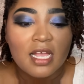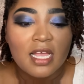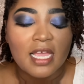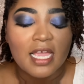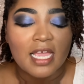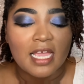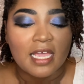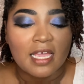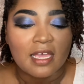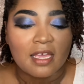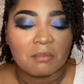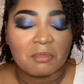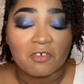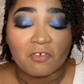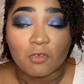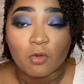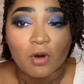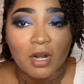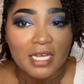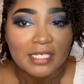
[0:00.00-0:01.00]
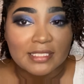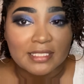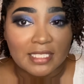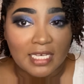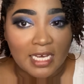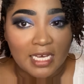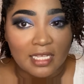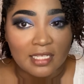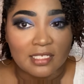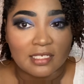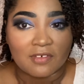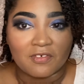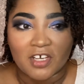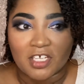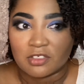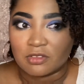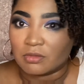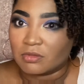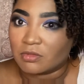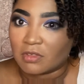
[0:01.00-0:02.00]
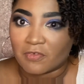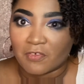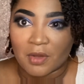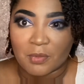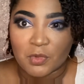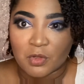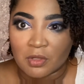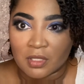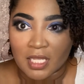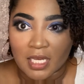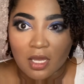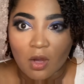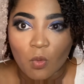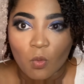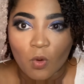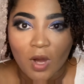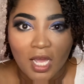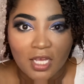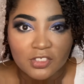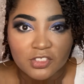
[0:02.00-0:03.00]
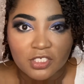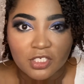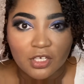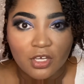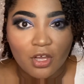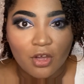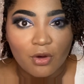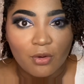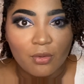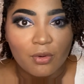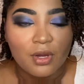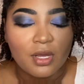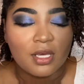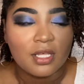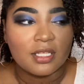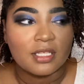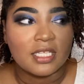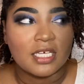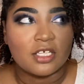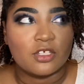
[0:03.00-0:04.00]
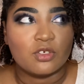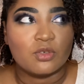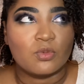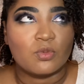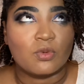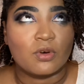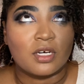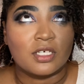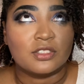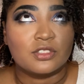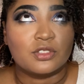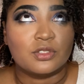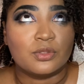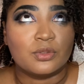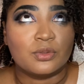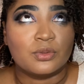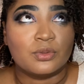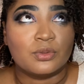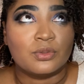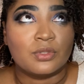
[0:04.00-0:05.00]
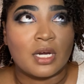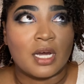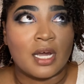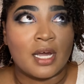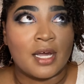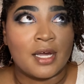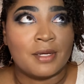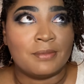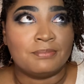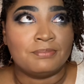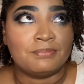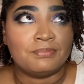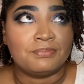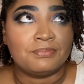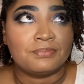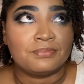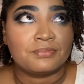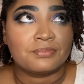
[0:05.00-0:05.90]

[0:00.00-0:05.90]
And before I style it, if I'm doing like a wash and go, then you want to